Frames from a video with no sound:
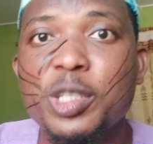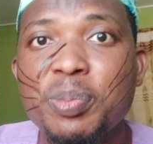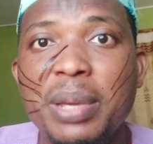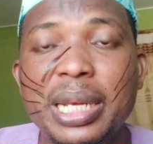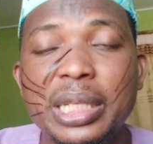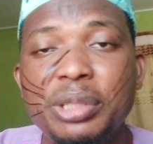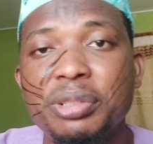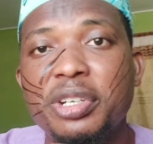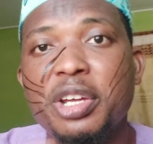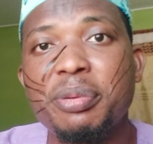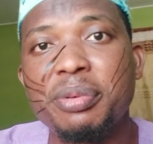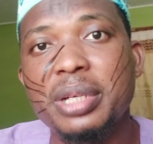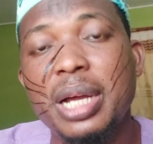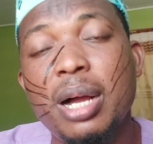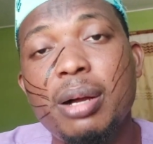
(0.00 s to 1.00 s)
spelling,
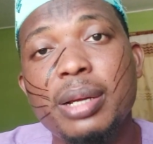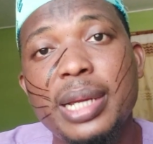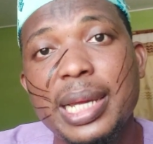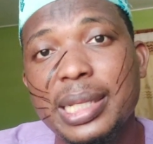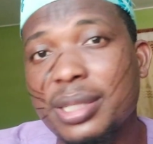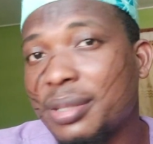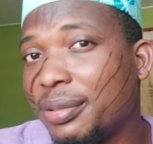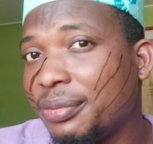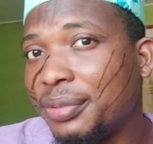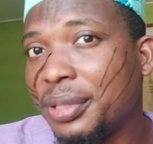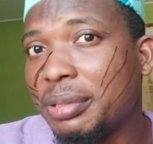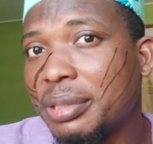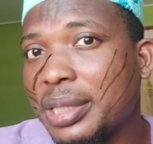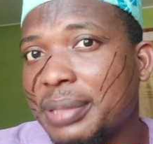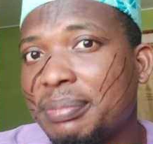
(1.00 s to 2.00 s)
I'll get
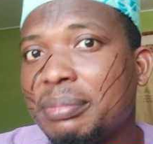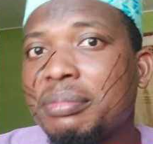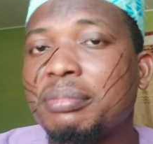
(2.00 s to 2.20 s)
confused.